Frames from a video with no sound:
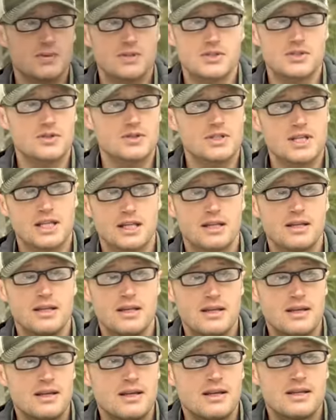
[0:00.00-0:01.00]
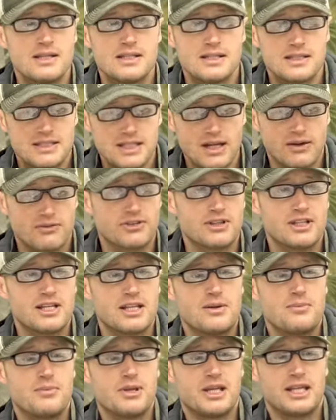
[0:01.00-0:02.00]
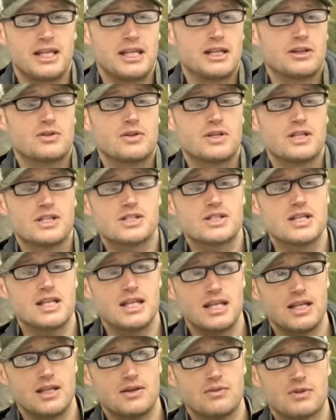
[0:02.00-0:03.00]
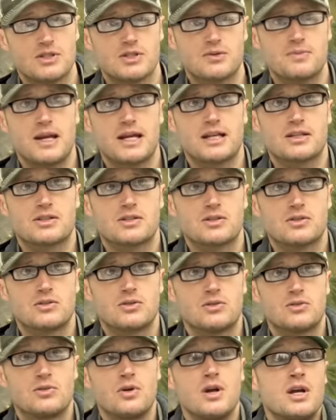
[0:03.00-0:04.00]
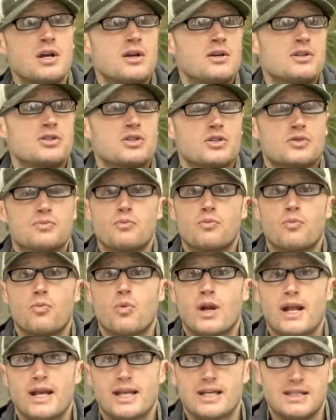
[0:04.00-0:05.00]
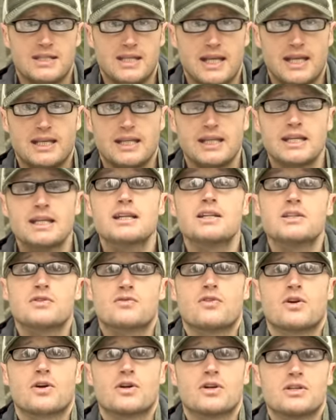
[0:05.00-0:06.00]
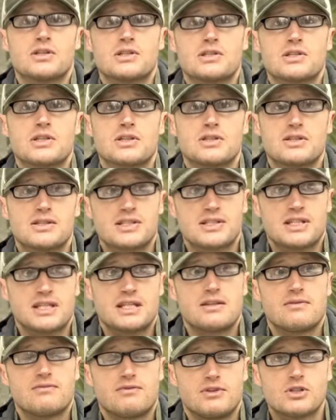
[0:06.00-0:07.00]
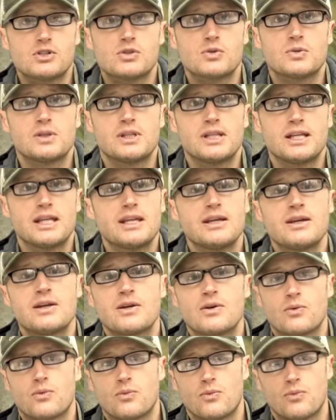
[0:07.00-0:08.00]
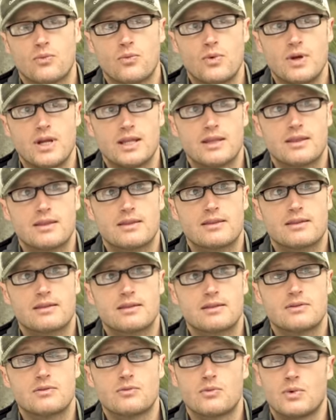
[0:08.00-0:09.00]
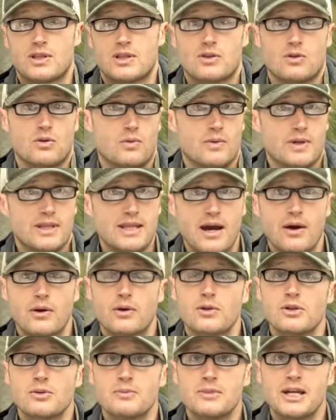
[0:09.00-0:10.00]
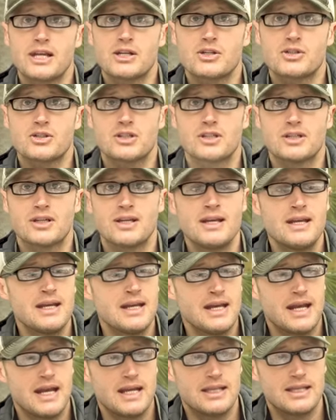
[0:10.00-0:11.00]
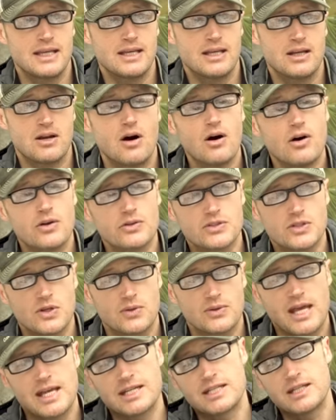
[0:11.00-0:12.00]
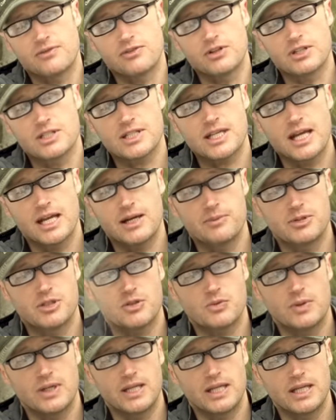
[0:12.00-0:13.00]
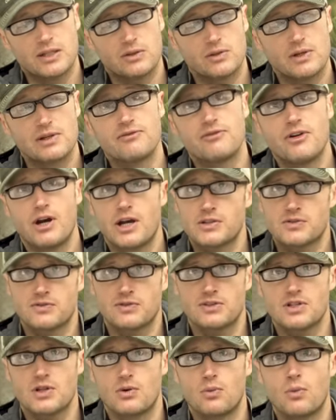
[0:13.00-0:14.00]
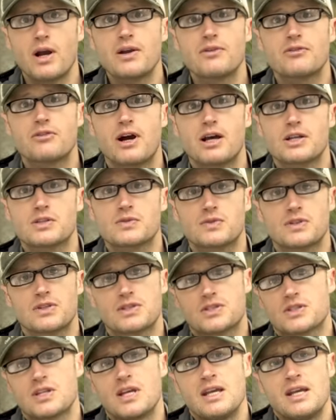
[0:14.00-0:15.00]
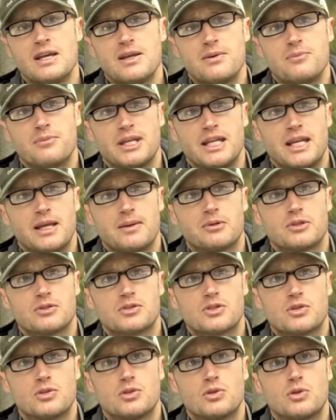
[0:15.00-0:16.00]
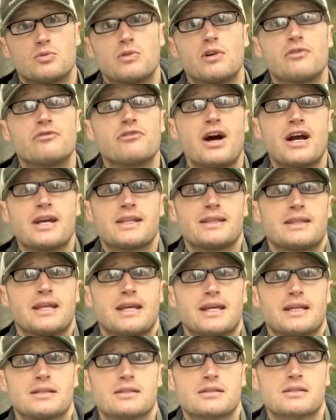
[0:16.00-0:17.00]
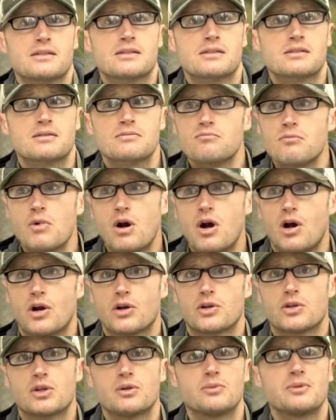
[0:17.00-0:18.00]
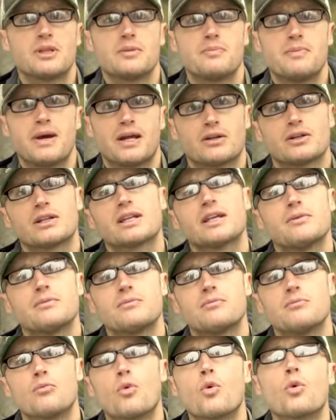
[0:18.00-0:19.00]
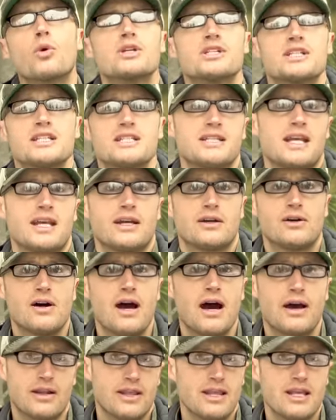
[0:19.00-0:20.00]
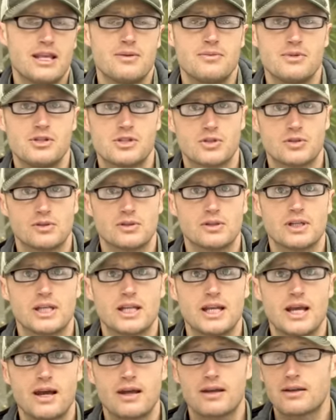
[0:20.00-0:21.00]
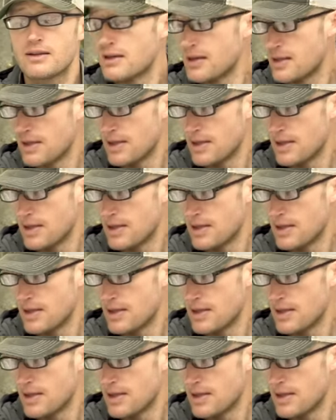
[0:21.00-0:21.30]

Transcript: I was using. Definitely a big increase in respect to just what I could take in as far as see visually with or without illumination. And then also that difference kind of between green phosphorus and white phosphorus, being able to refine things arguably better, get more detail out of the image you're looking at.